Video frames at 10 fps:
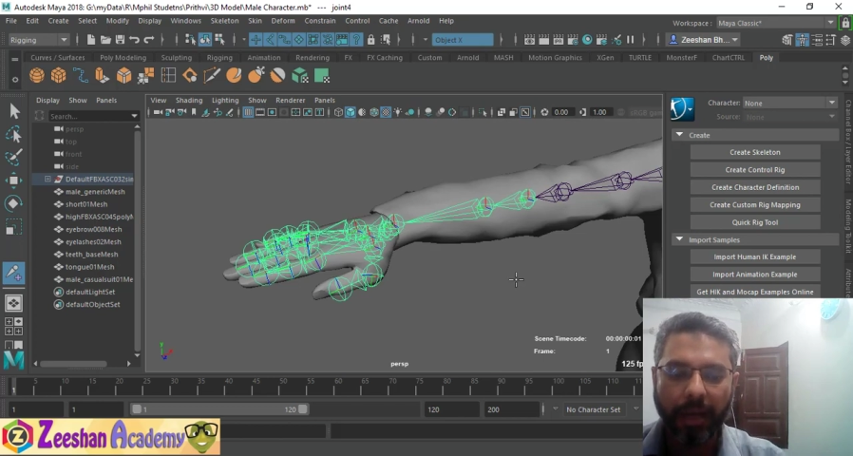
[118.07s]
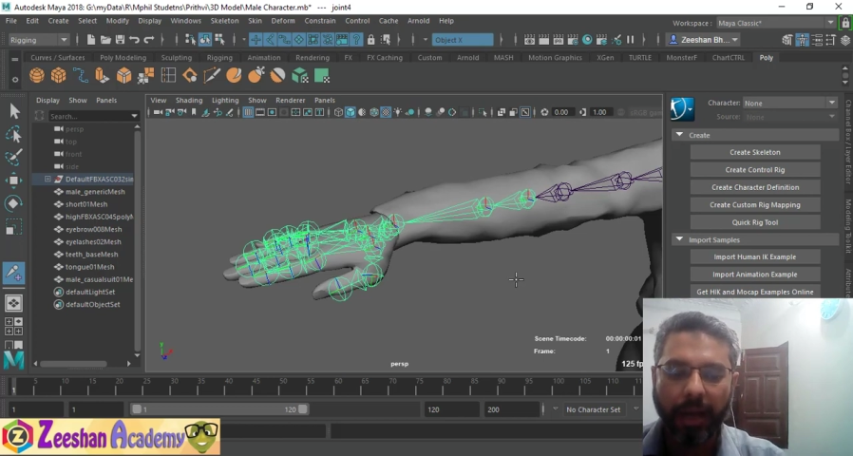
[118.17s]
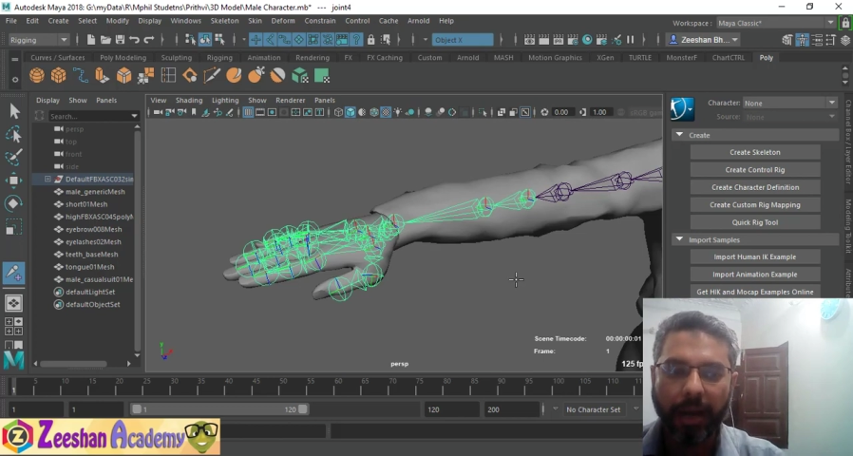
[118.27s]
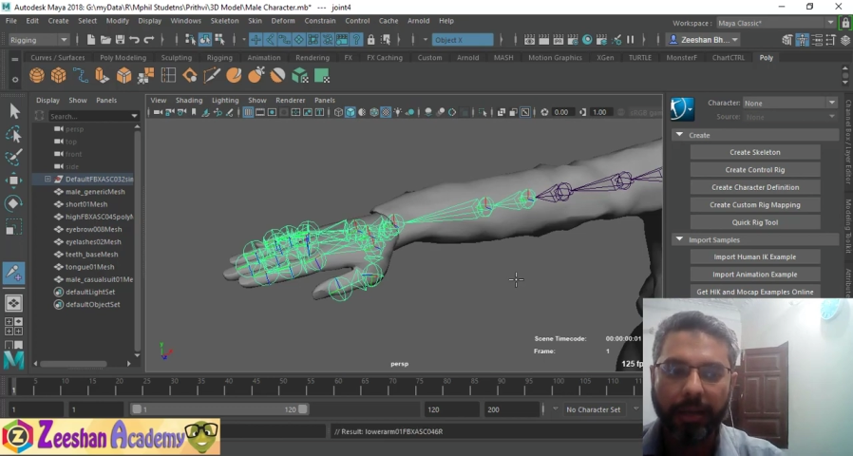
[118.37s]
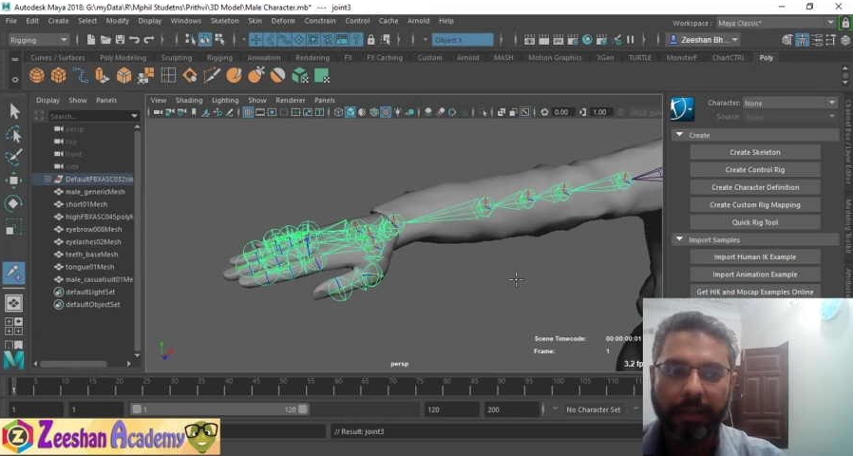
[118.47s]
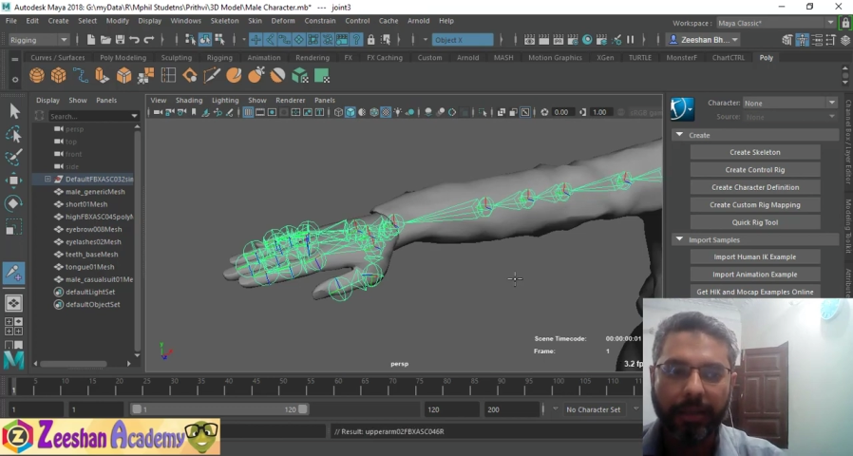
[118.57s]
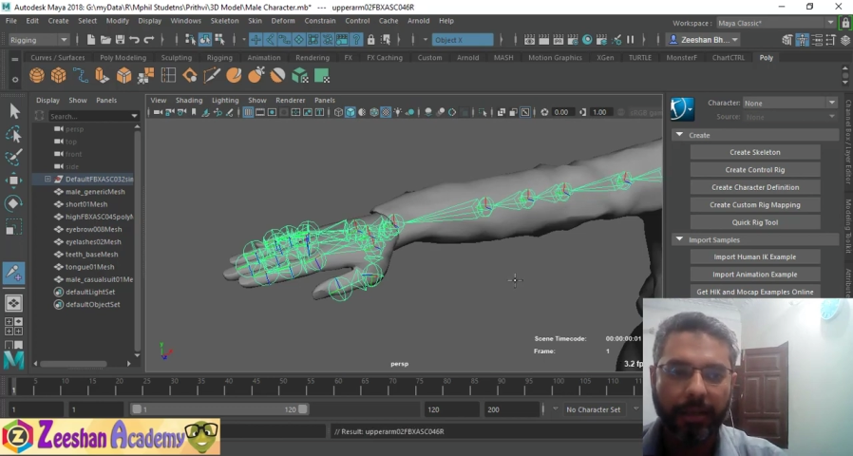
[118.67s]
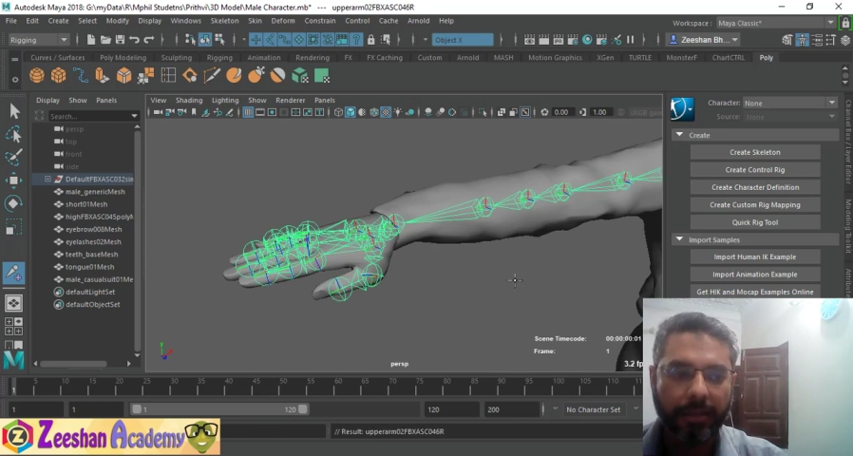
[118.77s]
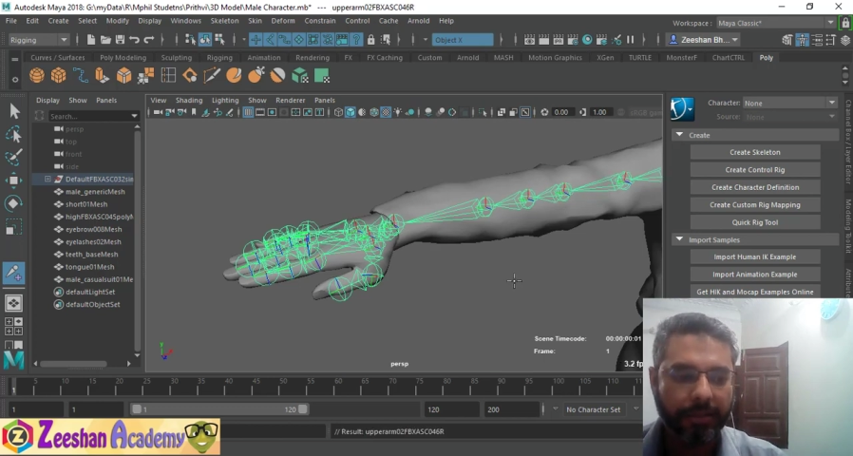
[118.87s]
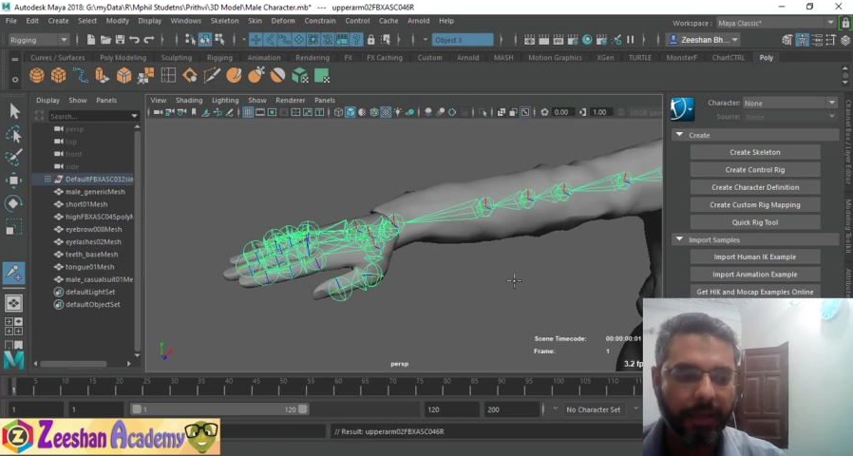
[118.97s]

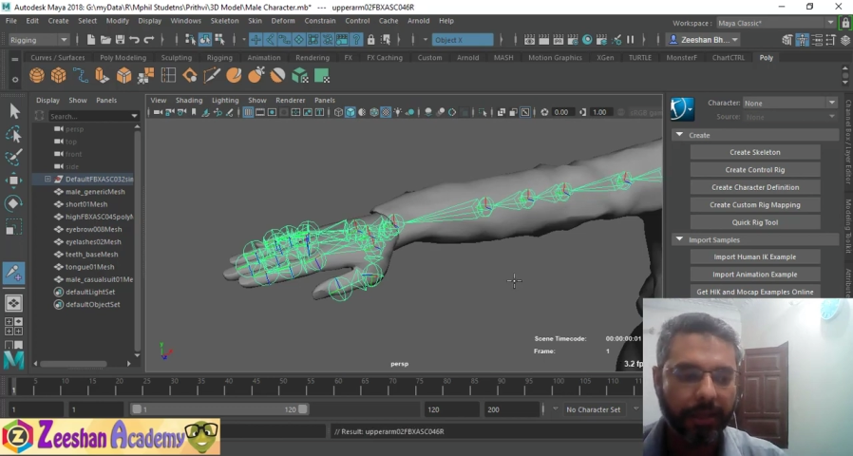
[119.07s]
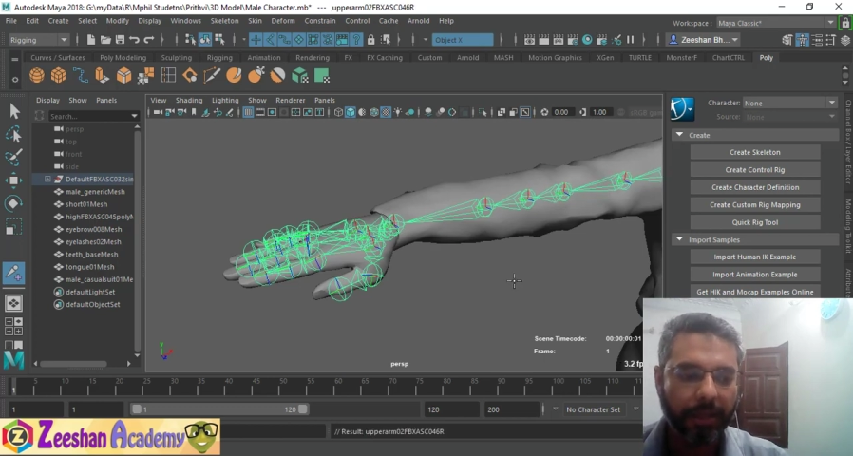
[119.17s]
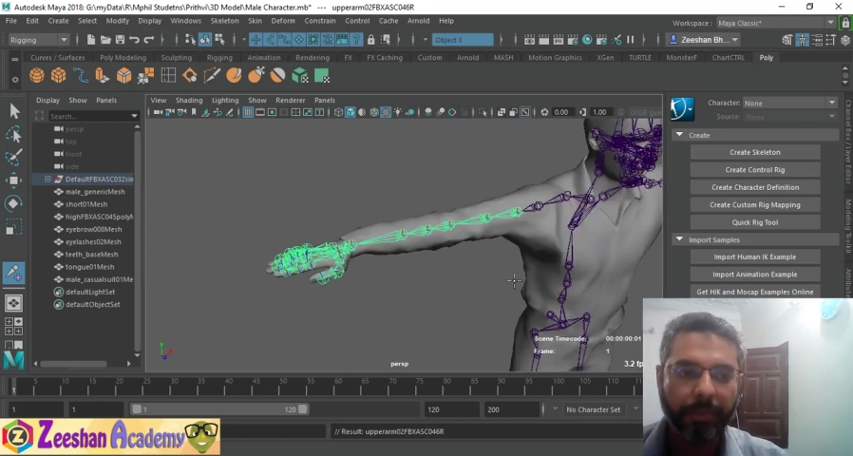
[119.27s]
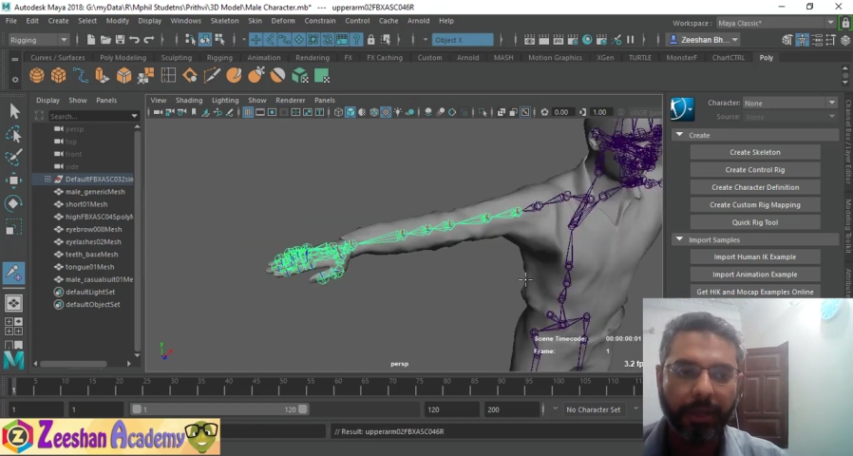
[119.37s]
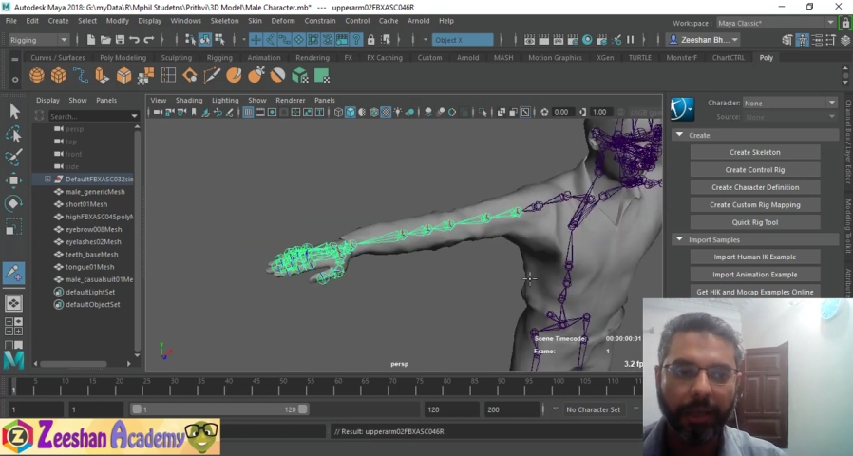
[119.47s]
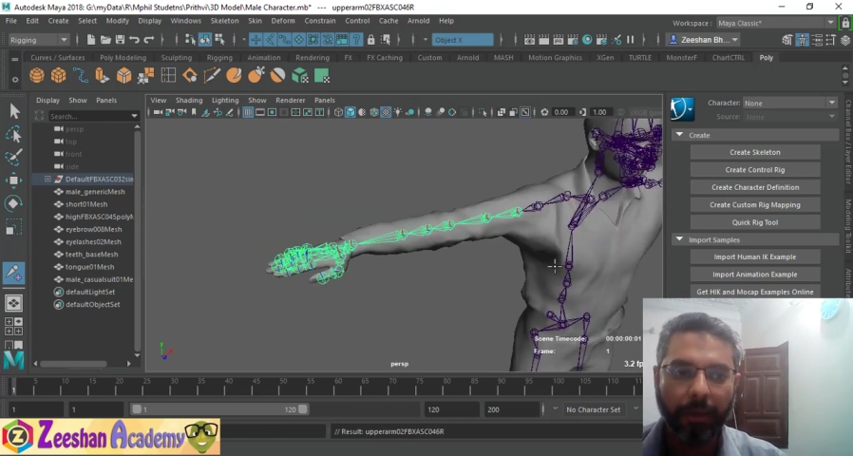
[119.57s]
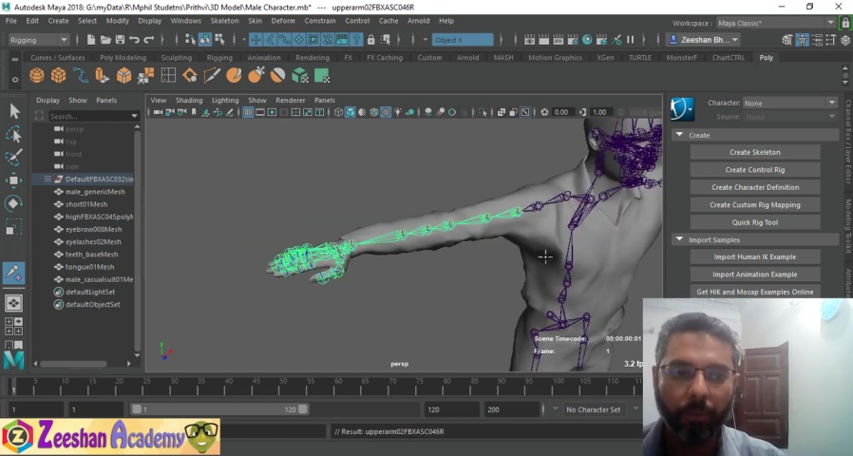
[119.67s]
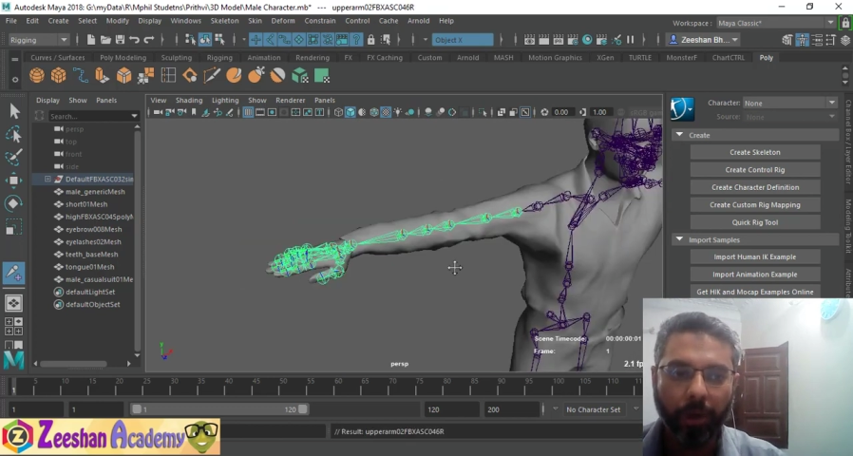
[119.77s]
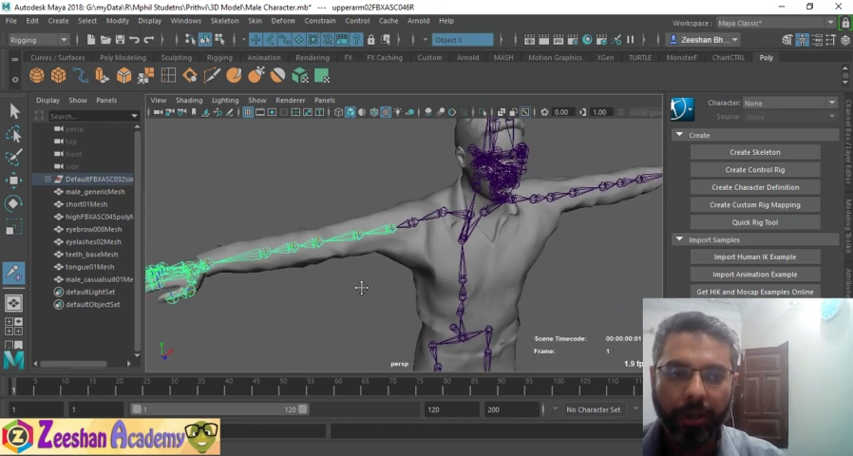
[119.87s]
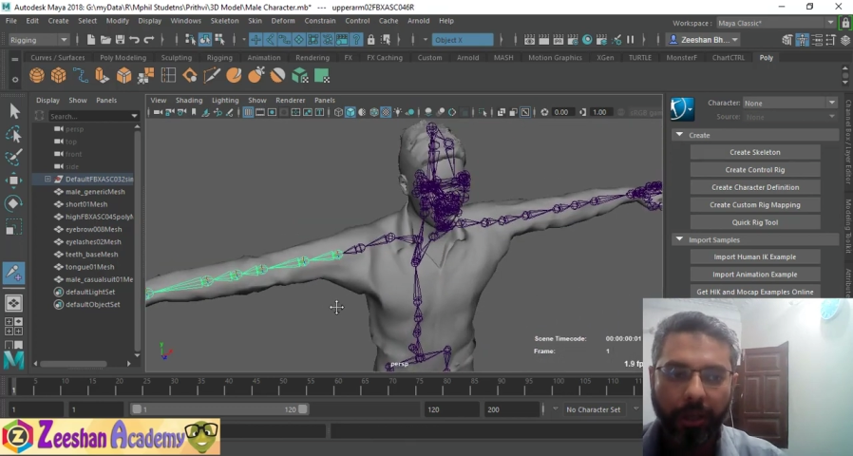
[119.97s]
hierarchical setup that I
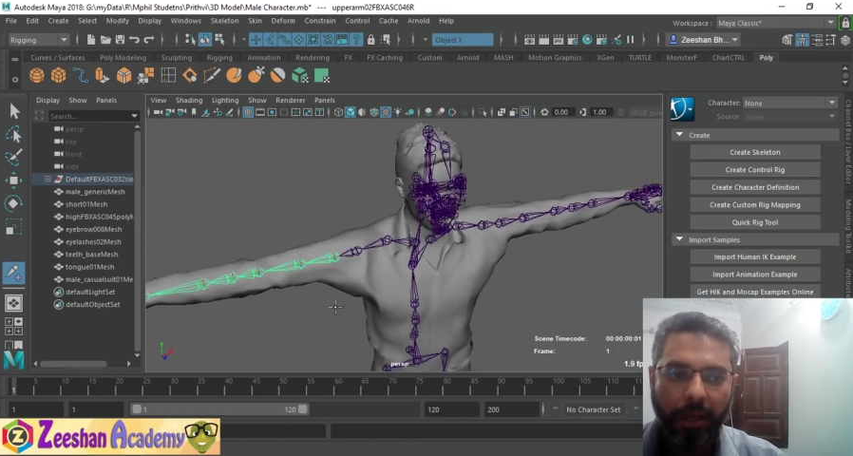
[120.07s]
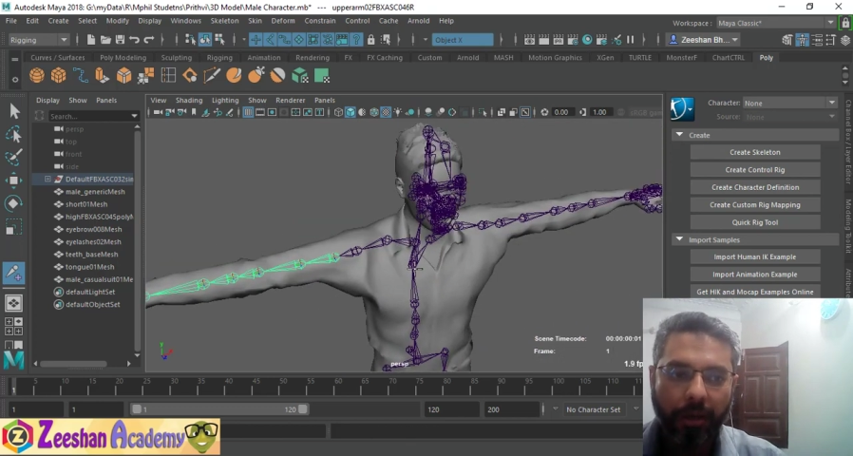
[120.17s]
want